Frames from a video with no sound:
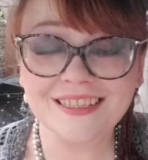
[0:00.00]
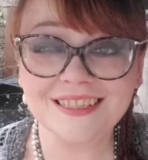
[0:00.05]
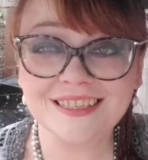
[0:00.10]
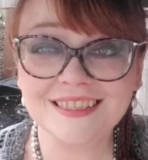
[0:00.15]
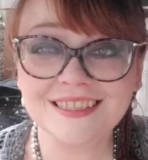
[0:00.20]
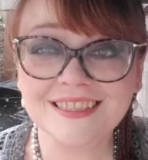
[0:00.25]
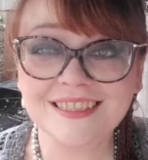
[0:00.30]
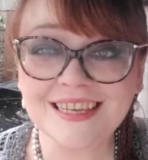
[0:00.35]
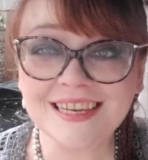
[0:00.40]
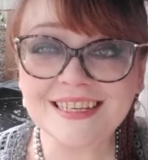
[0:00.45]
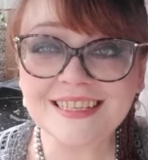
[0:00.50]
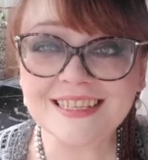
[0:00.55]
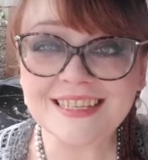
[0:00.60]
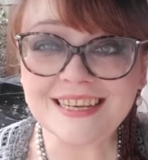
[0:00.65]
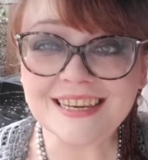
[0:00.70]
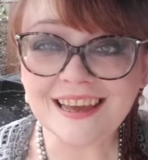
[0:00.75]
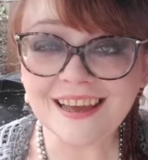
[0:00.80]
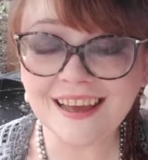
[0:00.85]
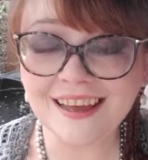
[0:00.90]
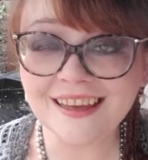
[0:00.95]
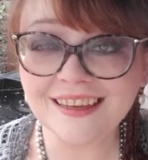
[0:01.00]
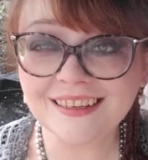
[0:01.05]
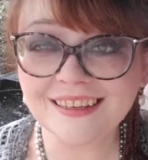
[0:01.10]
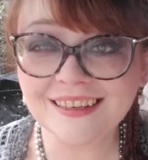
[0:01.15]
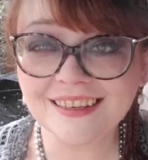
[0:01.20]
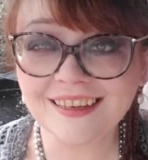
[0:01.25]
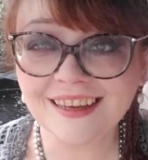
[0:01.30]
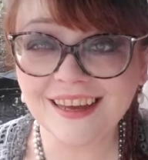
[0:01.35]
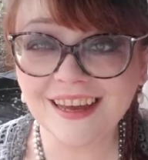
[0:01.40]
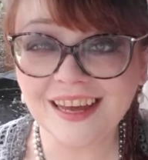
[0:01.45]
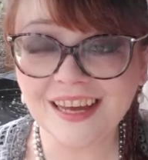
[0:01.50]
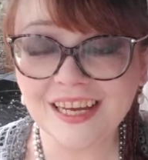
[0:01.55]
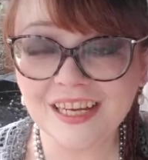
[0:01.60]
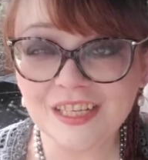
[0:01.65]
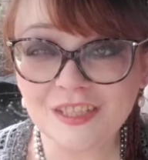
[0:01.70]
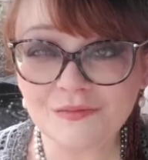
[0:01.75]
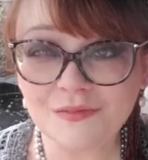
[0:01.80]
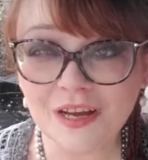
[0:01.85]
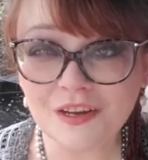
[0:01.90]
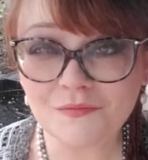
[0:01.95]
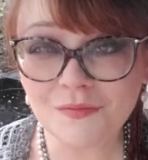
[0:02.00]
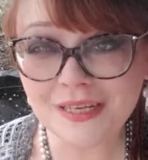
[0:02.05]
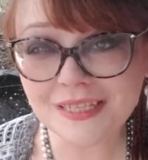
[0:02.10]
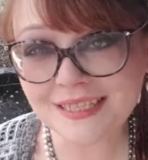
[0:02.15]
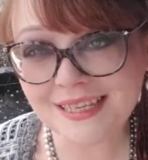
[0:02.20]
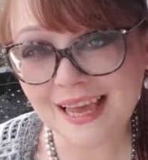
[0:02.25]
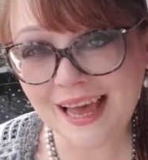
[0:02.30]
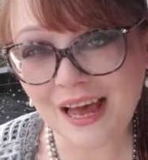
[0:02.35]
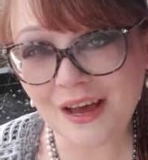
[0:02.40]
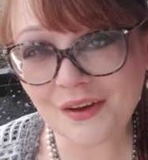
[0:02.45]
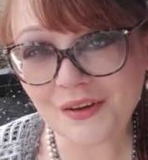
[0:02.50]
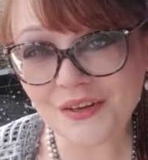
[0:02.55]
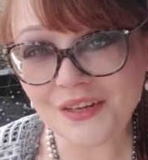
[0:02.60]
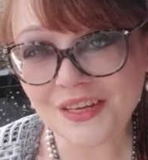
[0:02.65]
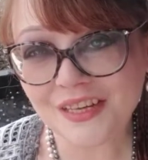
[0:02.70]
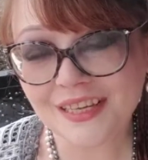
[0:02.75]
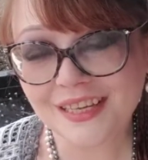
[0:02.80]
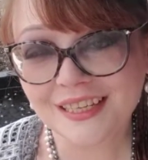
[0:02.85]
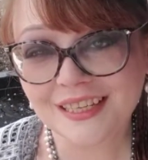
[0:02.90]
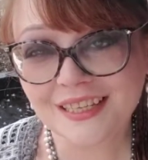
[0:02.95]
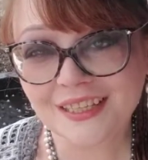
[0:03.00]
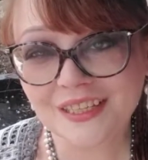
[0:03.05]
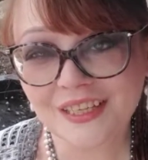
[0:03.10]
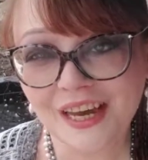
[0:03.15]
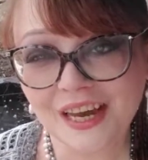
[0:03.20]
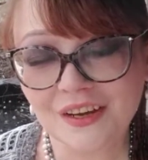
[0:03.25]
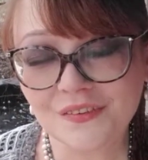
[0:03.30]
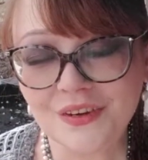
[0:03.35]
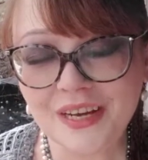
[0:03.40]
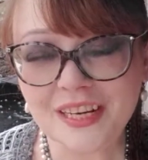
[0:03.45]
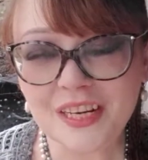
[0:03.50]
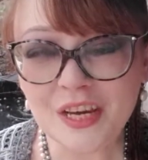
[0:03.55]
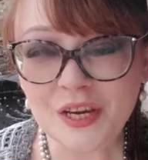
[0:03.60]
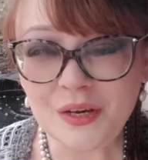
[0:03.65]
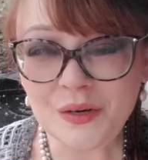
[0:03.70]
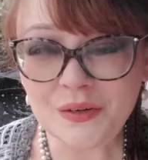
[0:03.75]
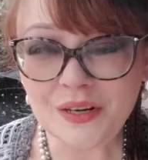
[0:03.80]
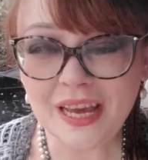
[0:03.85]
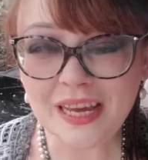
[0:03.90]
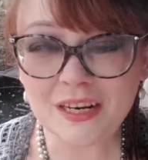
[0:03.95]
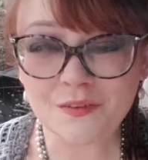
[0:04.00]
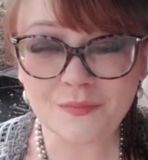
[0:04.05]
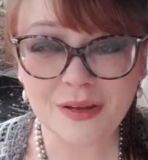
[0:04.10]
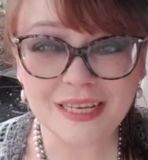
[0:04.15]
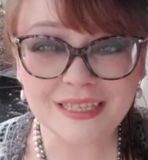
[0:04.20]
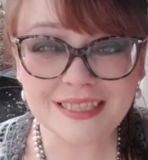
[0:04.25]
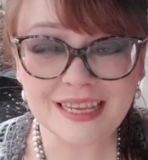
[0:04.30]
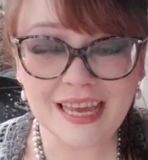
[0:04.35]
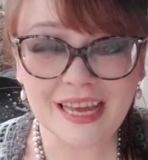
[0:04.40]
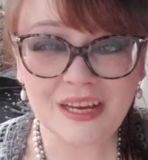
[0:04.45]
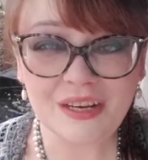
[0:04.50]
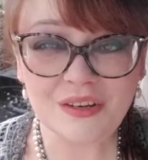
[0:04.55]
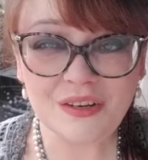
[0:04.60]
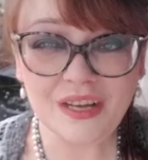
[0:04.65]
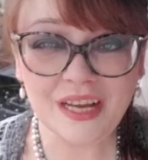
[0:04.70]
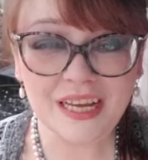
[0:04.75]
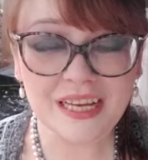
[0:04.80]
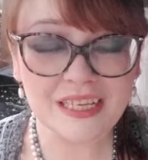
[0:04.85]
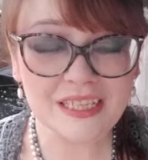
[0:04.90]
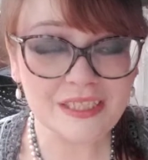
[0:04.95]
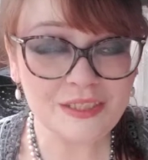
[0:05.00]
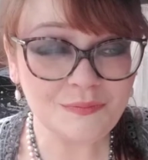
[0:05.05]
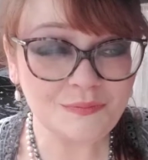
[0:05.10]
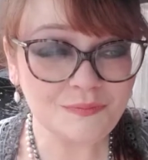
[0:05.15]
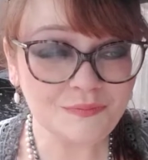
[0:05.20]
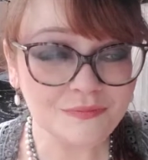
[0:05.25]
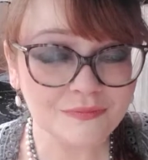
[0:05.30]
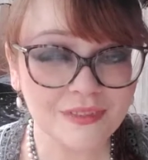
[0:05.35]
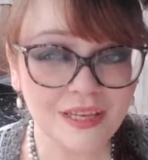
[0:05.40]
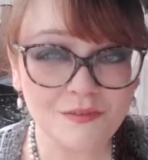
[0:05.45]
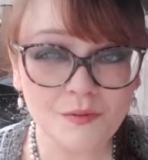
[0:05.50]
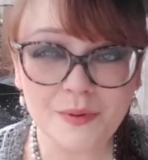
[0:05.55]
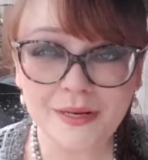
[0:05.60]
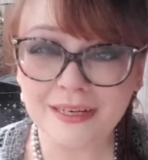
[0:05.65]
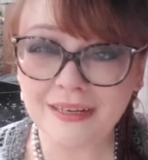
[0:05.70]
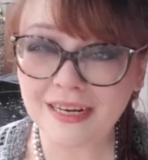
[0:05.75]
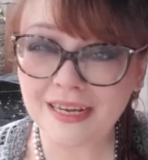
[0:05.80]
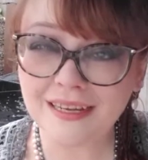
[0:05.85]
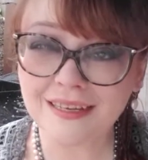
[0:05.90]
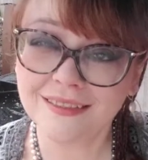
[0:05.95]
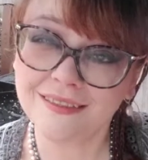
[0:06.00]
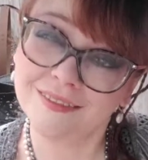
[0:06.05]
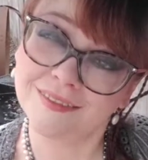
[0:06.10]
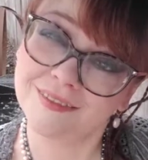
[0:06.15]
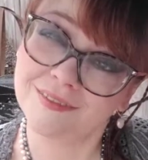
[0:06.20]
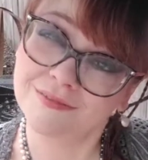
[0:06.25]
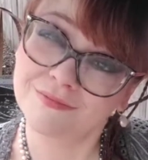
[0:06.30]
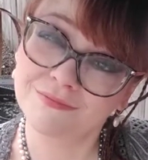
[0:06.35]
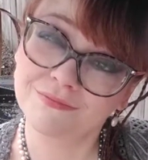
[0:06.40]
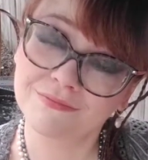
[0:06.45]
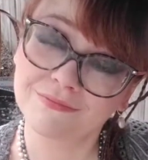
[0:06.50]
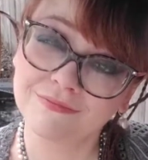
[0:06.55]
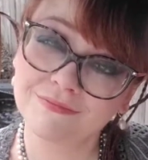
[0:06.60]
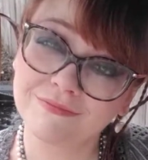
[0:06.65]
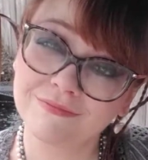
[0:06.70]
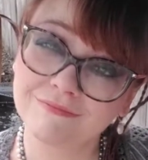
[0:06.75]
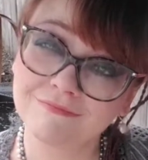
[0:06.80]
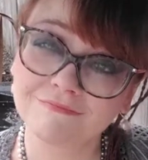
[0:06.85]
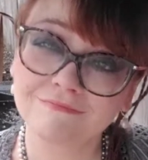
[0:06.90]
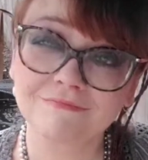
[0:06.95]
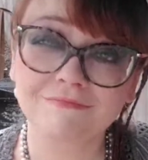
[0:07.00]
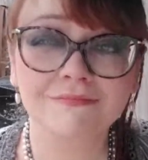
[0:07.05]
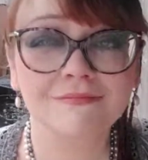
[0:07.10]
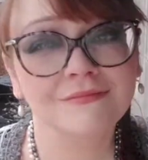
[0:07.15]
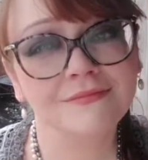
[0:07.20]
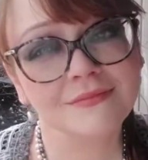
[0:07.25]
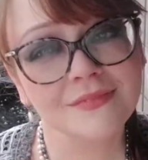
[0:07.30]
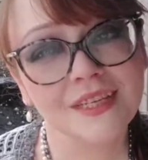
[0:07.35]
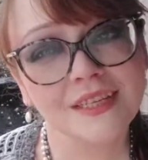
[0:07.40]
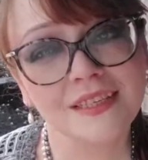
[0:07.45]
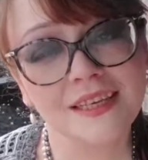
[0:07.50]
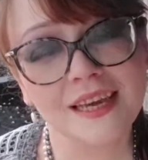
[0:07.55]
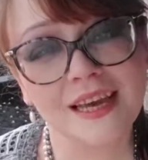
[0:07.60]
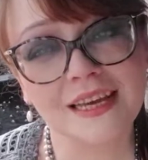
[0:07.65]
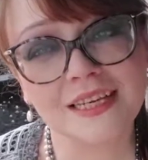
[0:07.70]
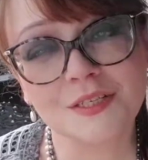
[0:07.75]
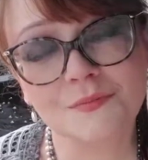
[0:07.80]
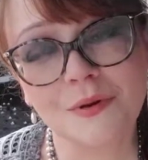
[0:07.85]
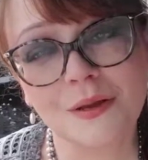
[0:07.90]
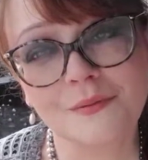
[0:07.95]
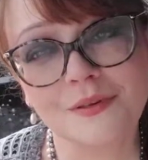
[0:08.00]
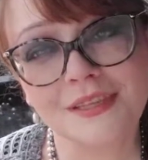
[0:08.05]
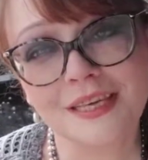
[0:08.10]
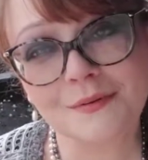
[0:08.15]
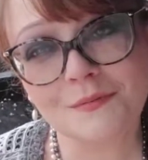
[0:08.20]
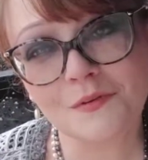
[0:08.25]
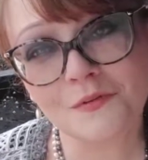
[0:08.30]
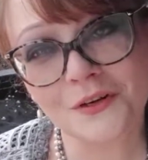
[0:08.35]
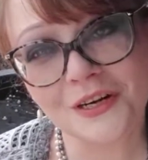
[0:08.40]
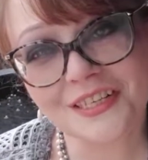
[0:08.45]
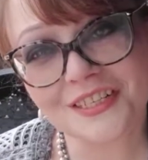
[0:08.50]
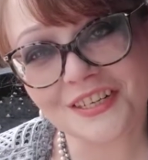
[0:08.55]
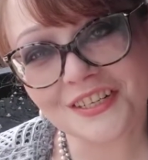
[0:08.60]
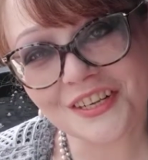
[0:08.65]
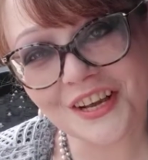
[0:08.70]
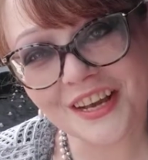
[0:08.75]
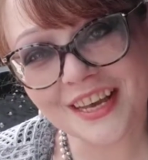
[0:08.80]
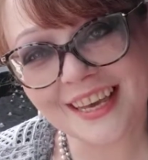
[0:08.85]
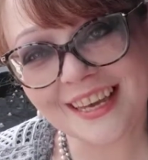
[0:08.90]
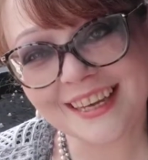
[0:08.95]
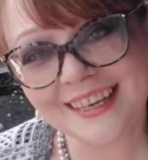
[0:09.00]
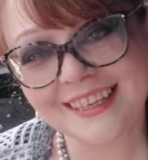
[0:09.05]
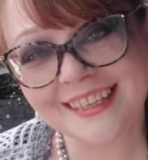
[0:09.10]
Saint Tikhon of Moscow. Wait, no, not of Moscow. Of America? Yeah, I should probably think before I start talking.